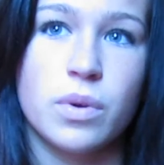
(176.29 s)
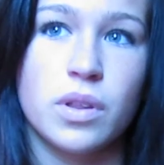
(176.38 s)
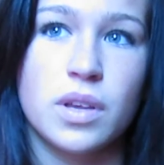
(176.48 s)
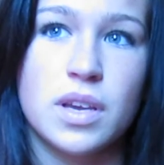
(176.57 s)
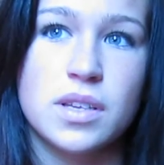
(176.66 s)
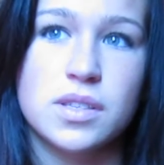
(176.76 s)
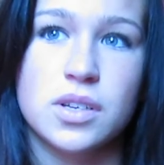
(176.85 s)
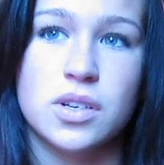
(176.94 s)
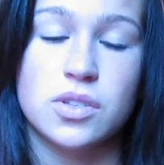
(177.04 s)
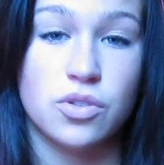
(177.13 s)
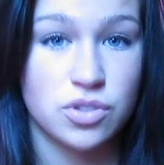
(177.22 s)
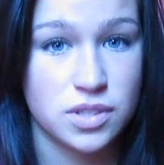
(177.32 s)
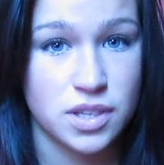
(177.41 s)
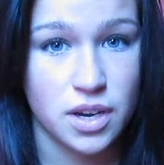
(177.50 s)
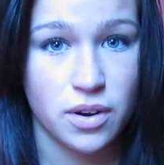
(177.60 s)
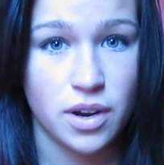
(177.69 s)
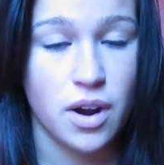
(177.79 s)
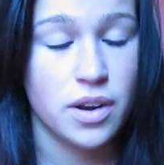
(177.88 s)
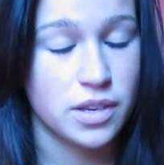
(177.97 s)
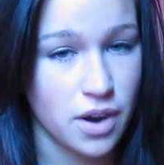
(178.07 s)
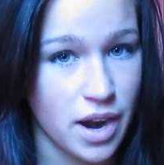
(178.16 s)
really is your social security
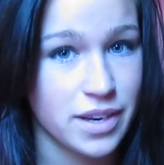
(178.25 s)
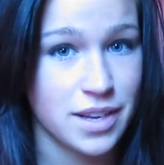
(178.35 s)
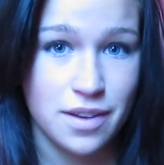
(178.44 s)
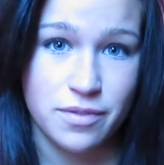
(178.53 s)
card and your ID